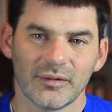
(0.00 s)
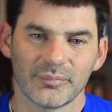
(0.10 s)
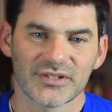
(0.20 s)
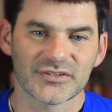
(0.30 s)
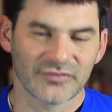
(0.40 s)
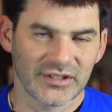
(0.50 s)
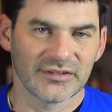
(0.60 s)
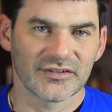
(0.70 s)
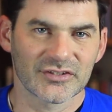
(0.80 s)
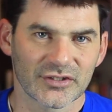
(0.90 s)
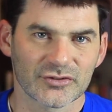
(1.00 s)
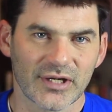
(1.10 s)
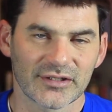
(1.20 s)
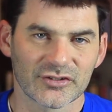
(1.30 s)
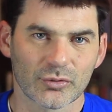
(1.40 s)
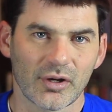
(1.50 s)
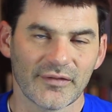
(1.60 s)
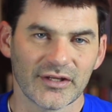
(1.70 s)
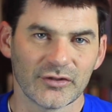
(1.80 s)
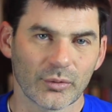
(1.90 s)
Pennsylvania this year, try to draw
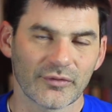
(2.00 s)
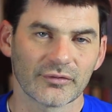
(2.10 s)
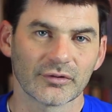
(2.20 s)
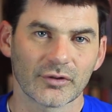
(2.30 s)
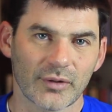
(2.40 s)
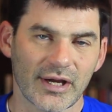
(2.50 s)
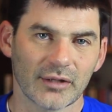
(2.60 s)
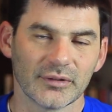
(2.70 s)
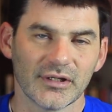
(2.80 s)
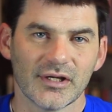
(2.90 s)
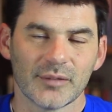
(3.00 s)
that northern crowd,